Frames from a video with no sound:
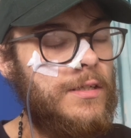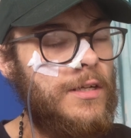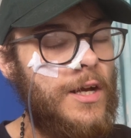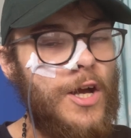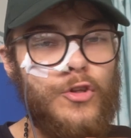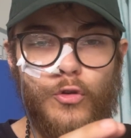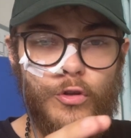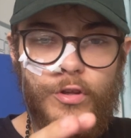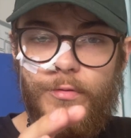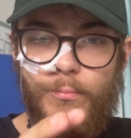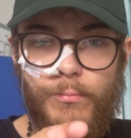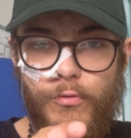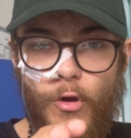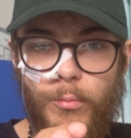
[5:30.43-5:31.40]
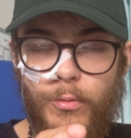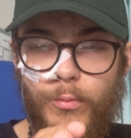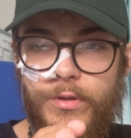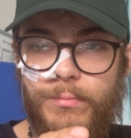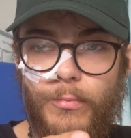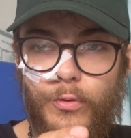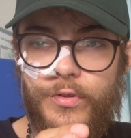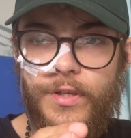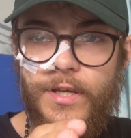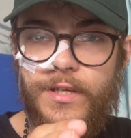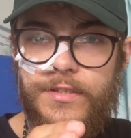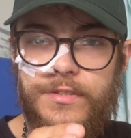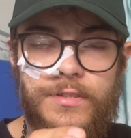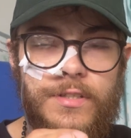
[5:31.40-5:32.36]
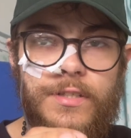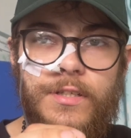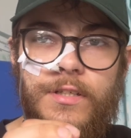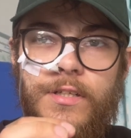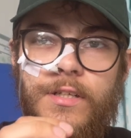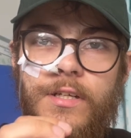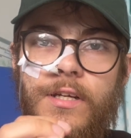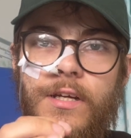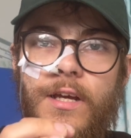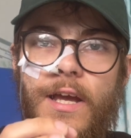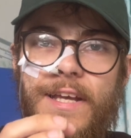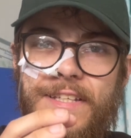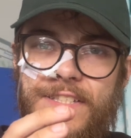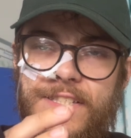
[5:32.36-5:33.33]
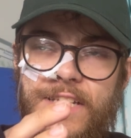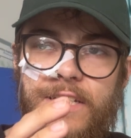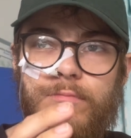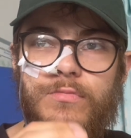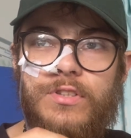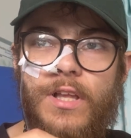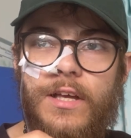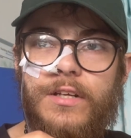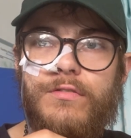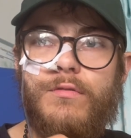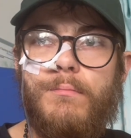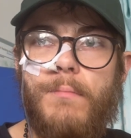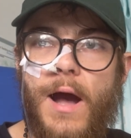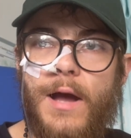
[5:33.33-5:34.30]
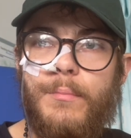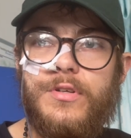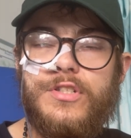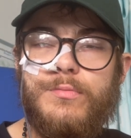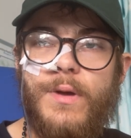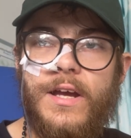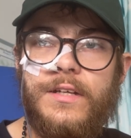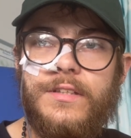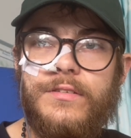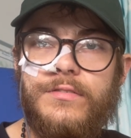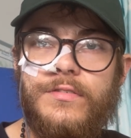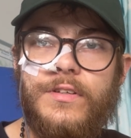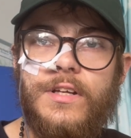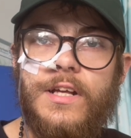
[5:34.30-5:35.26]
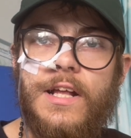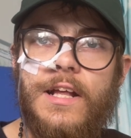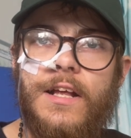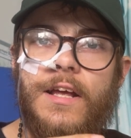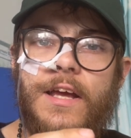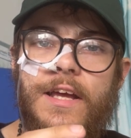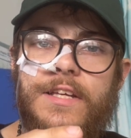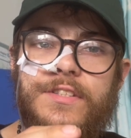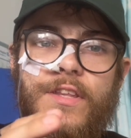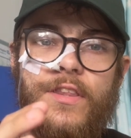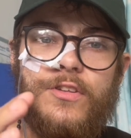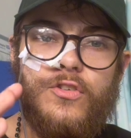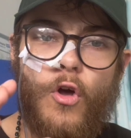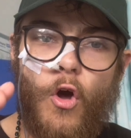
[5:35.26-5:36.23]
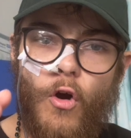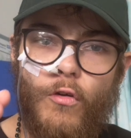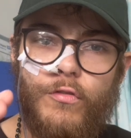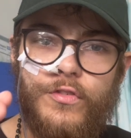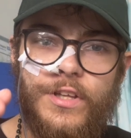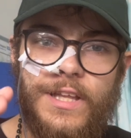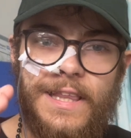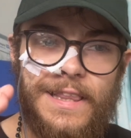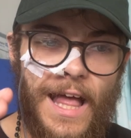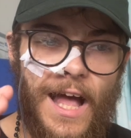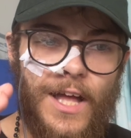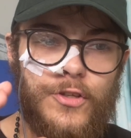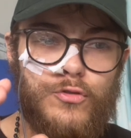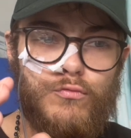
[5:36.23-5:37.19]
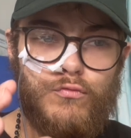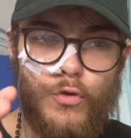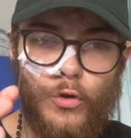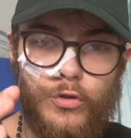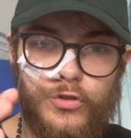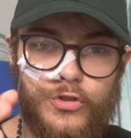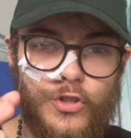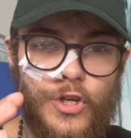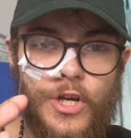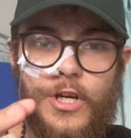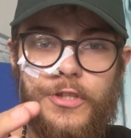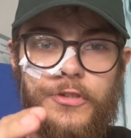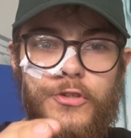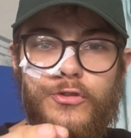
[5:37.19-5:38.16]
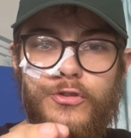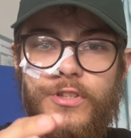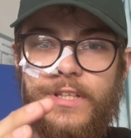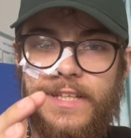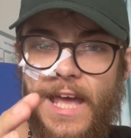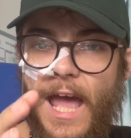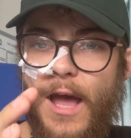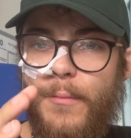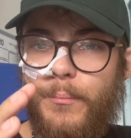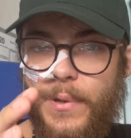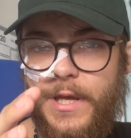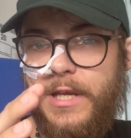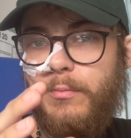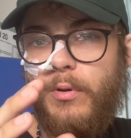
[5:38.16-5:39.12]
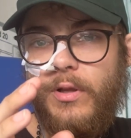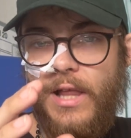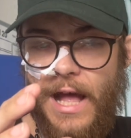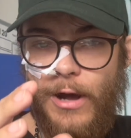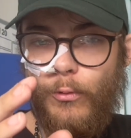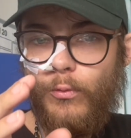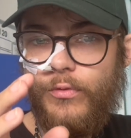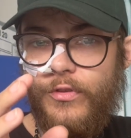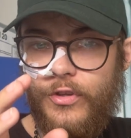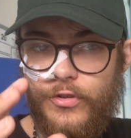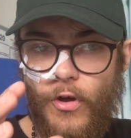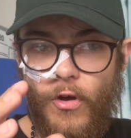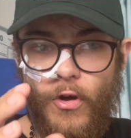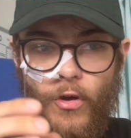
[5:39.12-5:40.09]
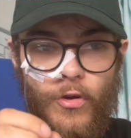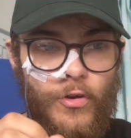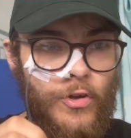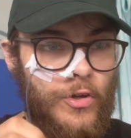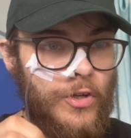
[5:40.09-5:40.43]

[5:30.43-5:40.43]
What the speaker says: Another problem with Mondays, it seems like from my perspective, is that there's often a large rush to just get people out the door.